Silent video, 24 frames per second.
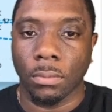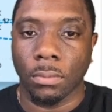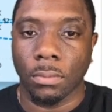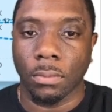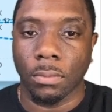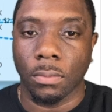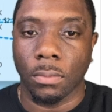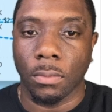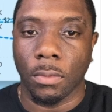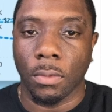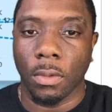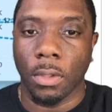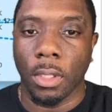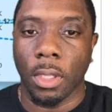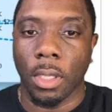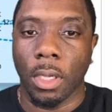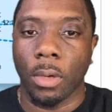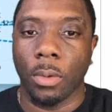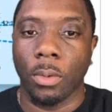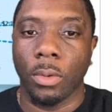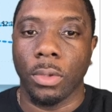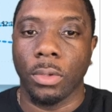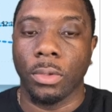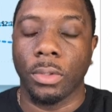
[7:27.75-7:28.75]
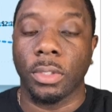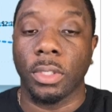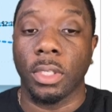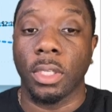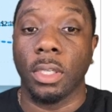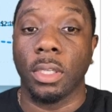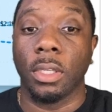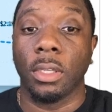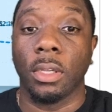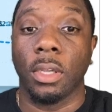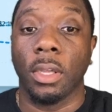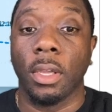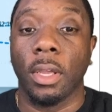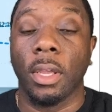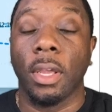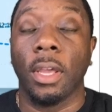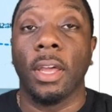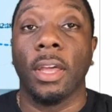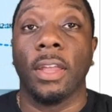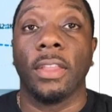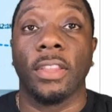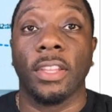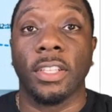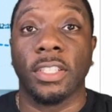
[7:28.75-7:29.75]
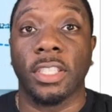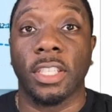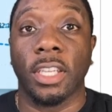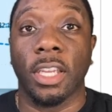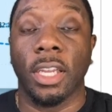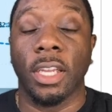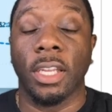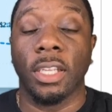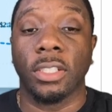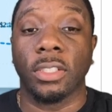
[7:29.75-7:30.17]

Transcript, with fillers: and there you see the change